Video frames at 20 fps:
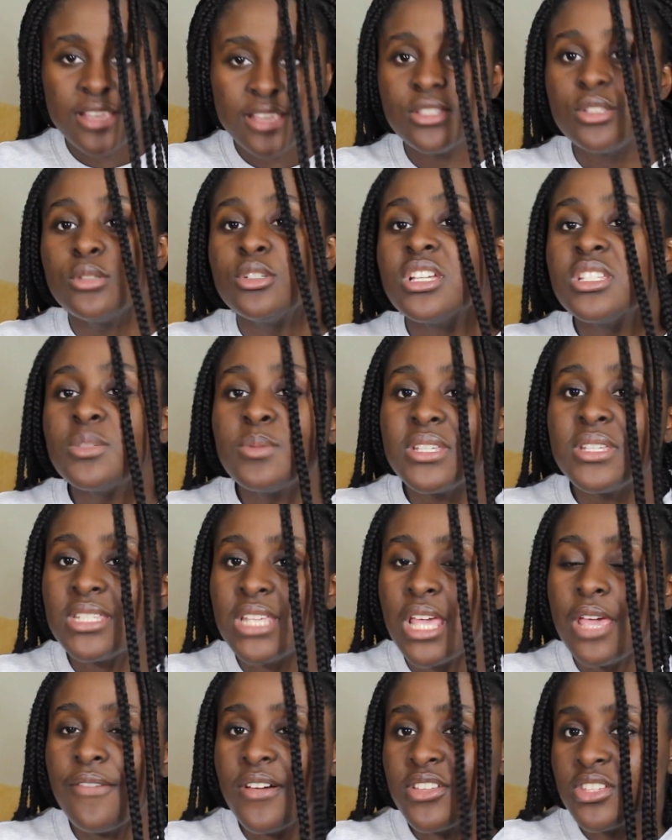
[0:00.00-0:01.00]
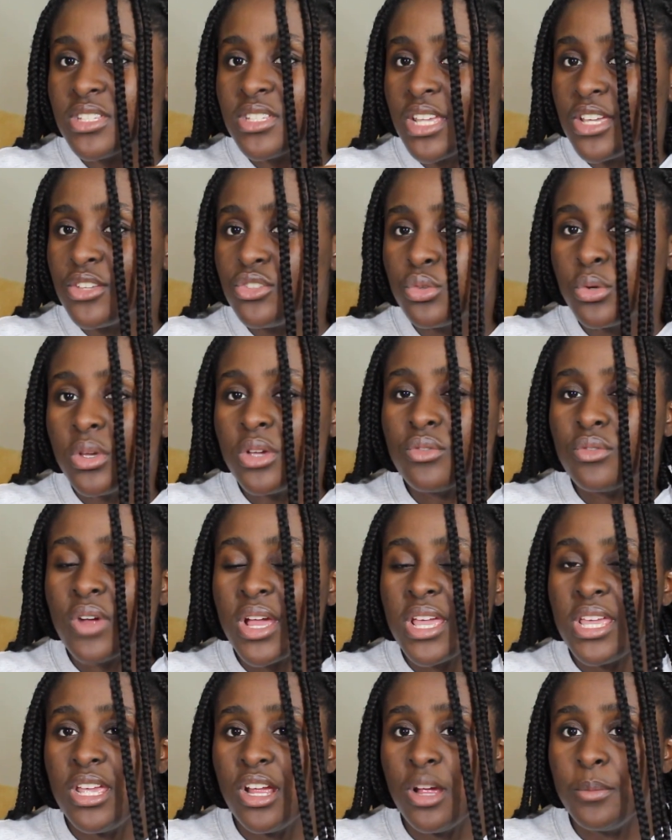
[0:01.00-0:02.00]
So just to be safe, I just like do it
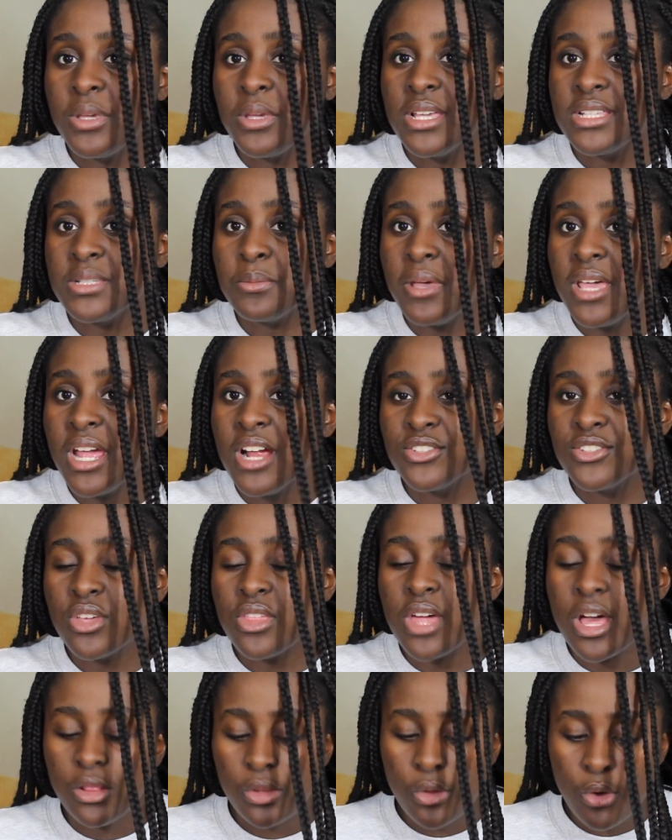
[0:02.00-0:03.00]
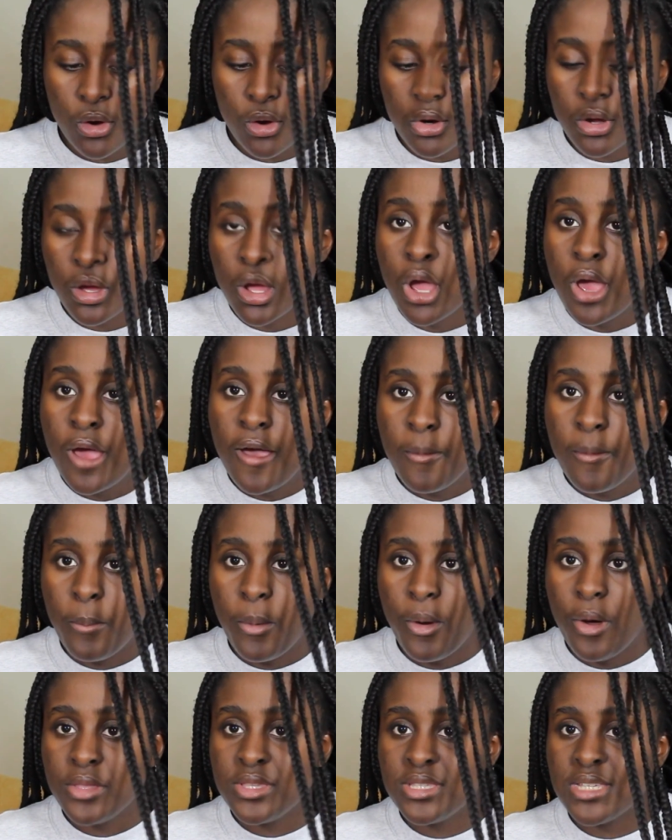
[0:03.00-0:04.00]
right here because my hair is not that long,
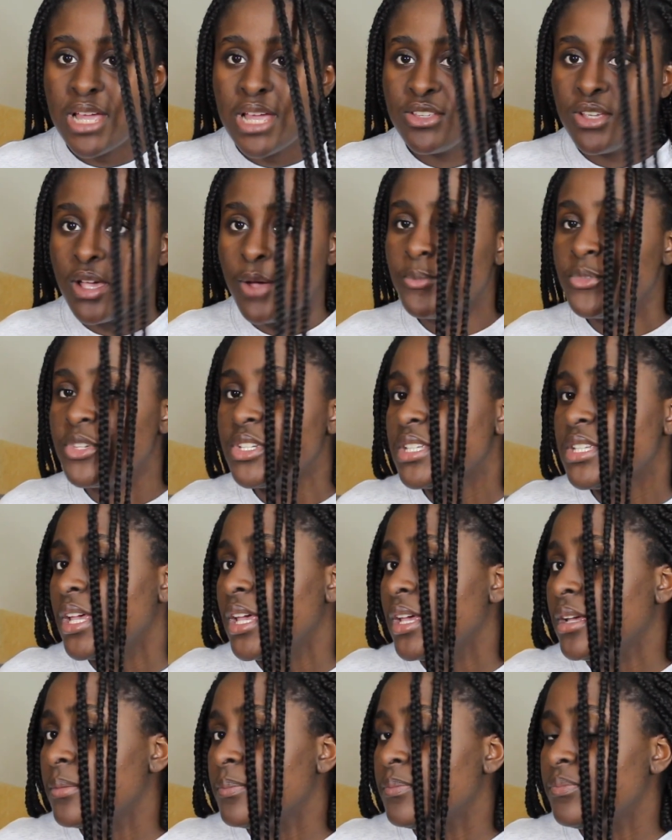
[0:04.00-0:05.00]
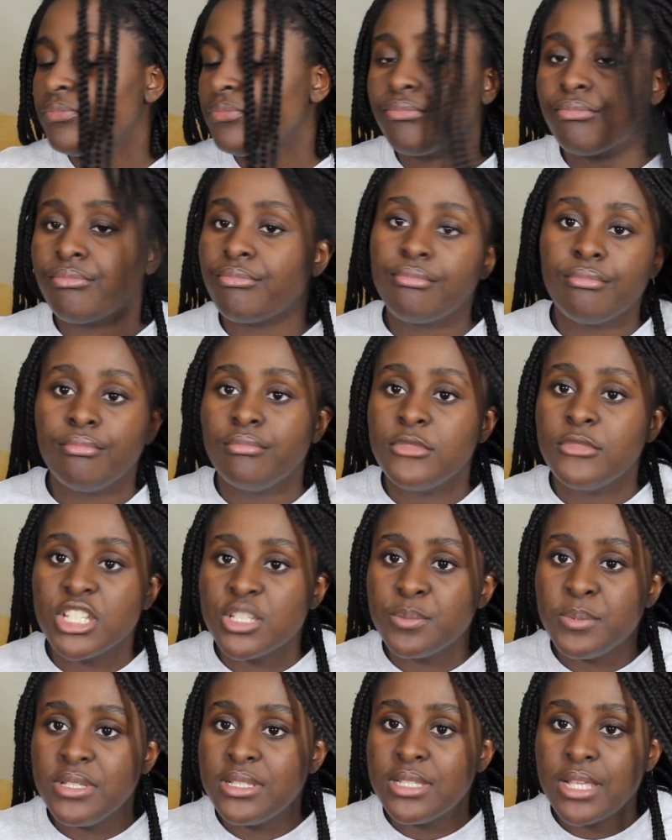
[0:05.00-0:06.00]
but I'm just like,
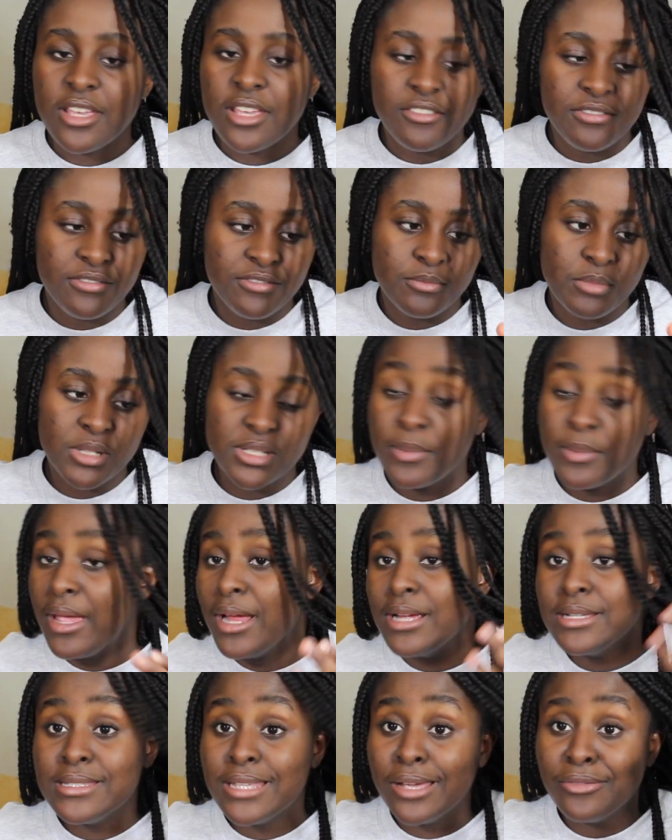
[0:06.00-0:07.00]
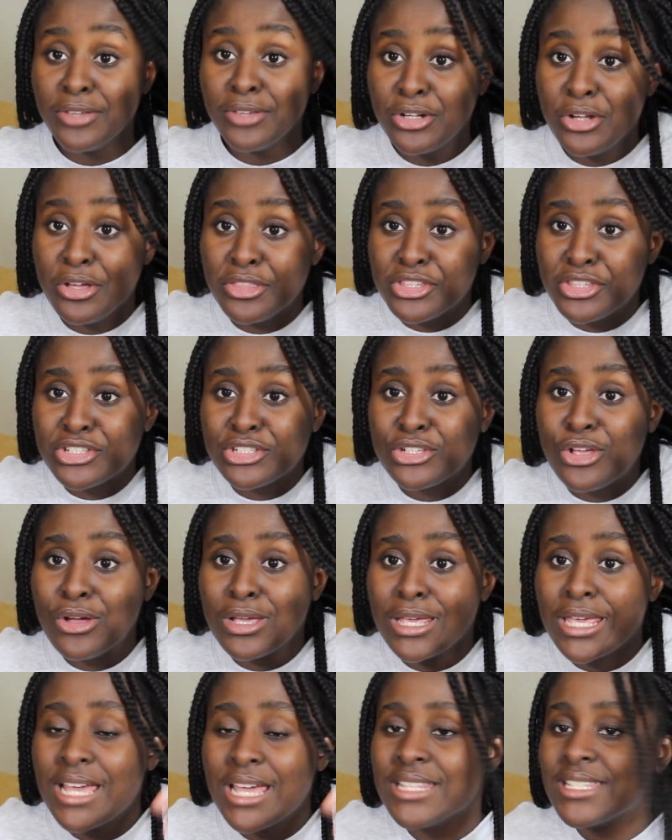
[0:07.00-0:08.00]
just be safe. But my hair is definitely not this
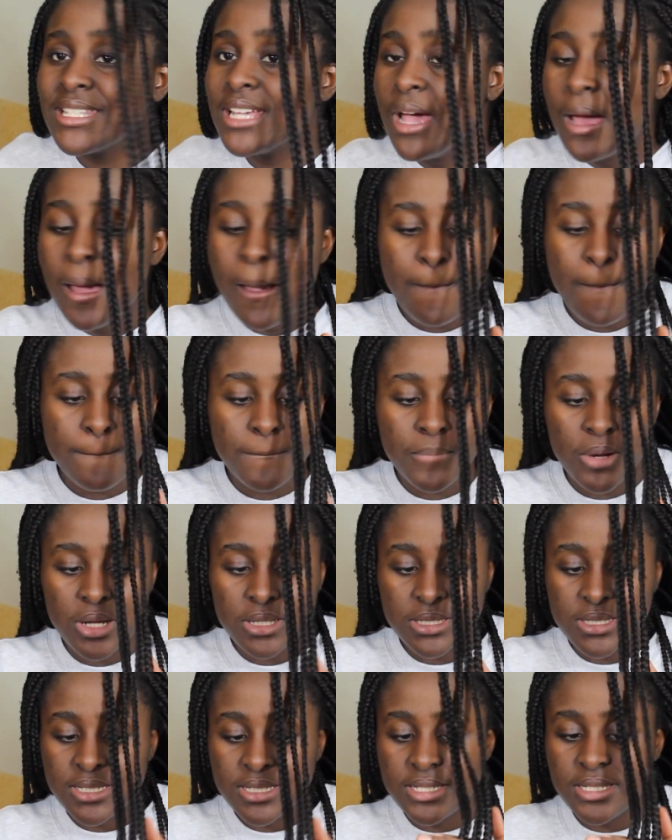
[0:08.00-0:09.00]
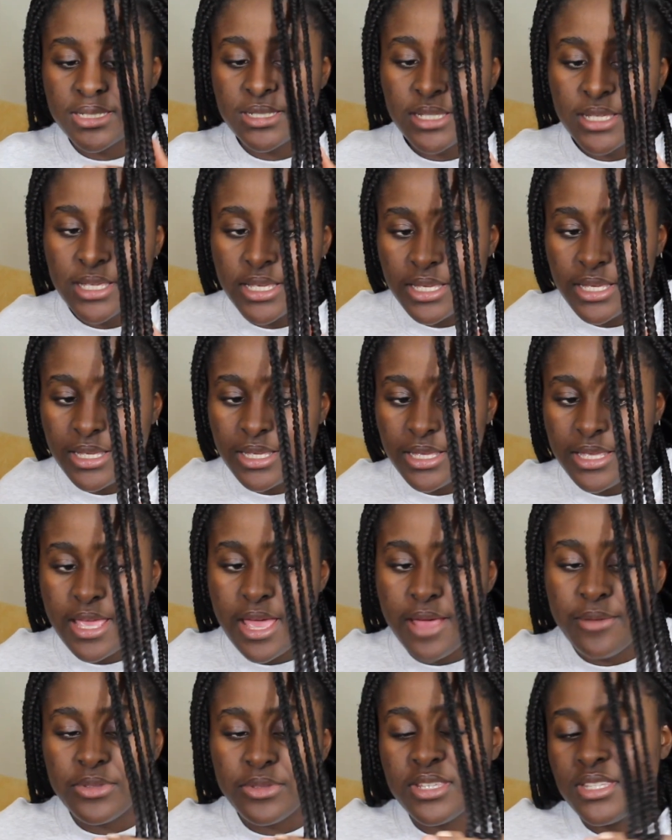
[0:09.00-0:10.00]
long yet, but
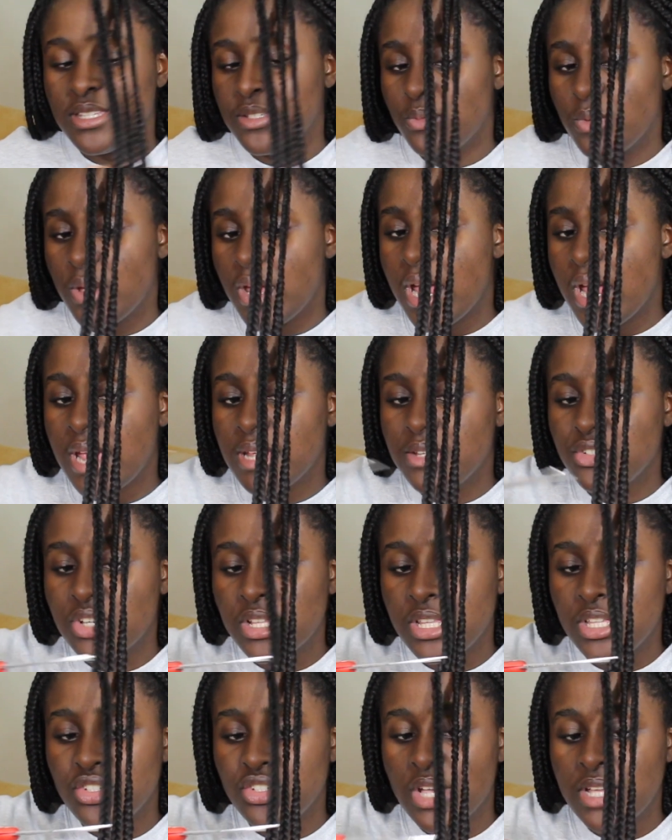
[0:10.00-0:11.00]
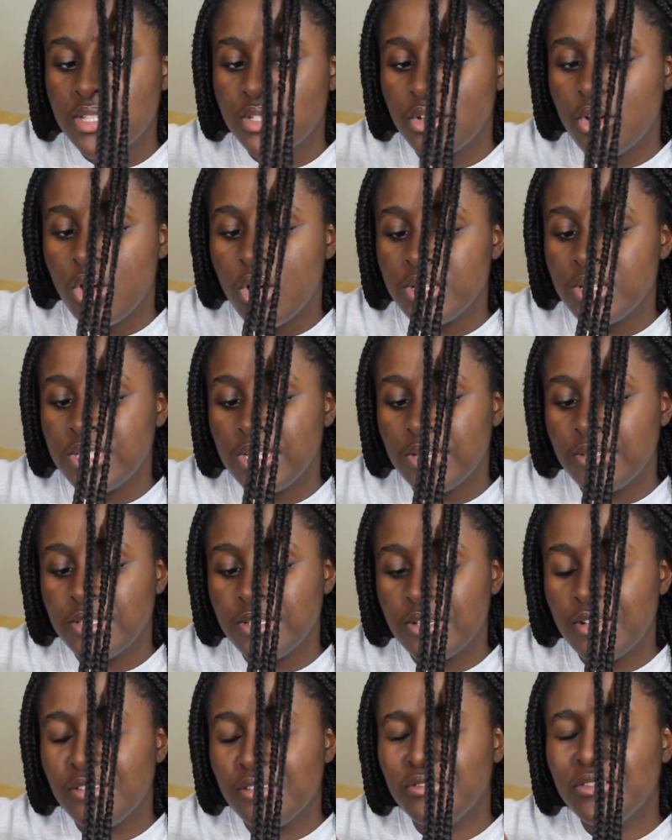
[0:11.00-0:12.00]
yeah, this is where I usually try to cut
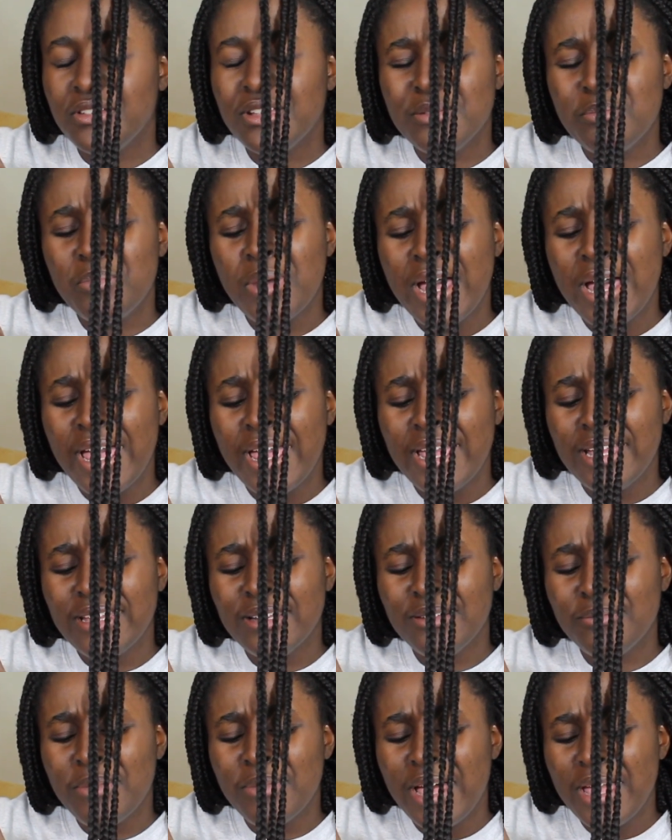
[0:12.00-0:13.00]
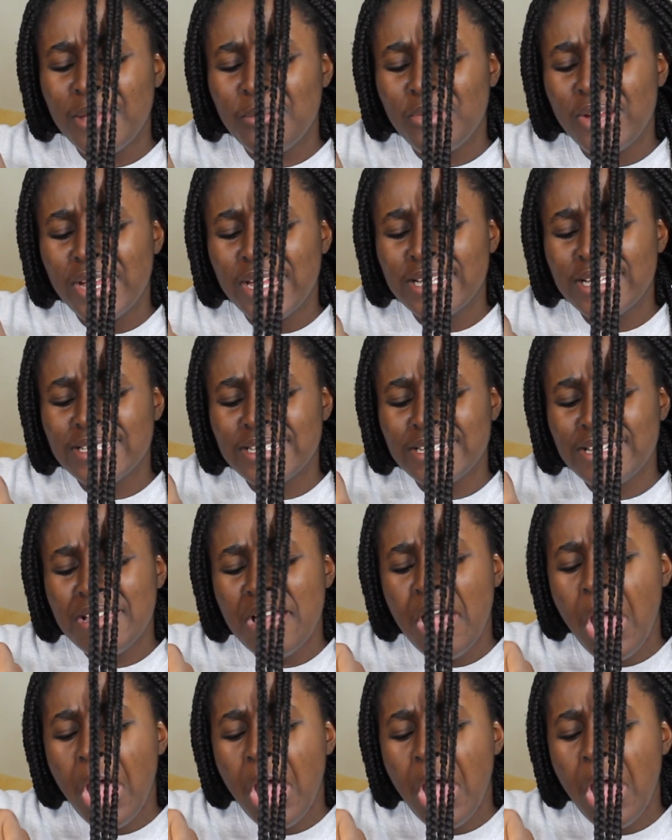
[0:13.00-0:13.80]
it off. Goodbye braids.